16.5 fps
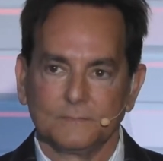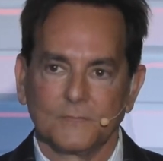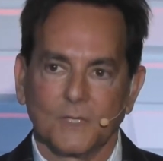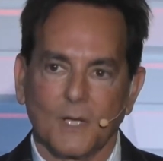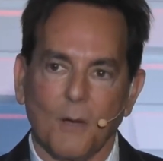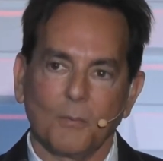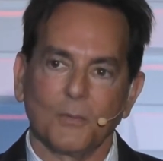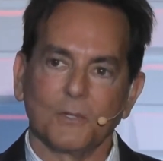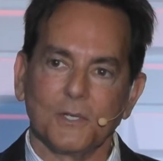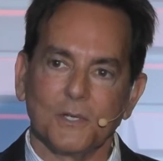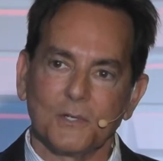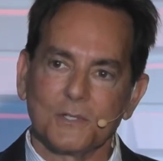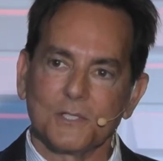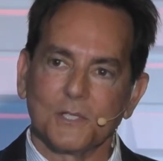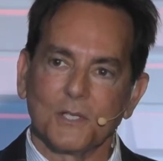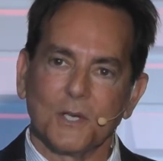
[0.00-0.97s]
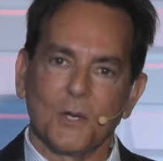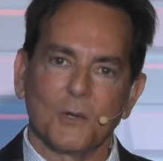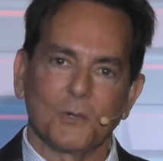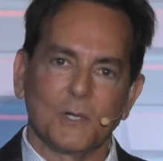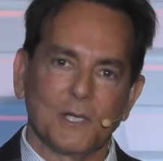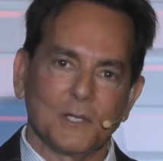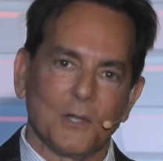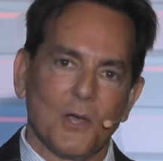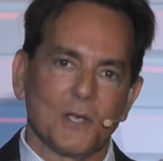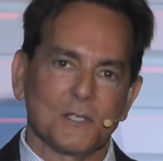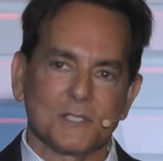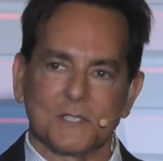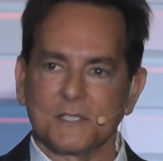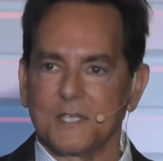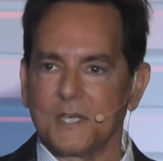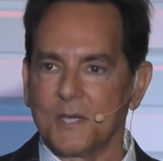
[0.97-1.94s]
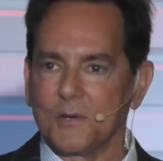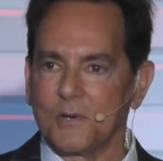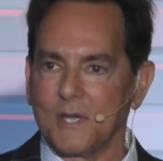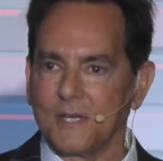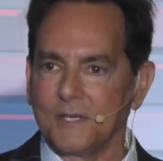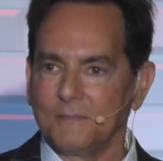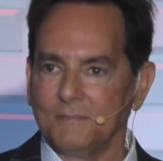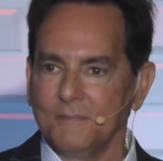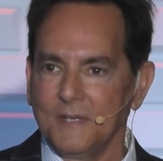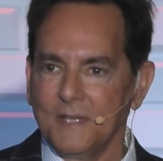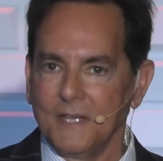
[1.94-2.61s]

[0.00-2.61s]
A couple of years ago, he lost his hearing,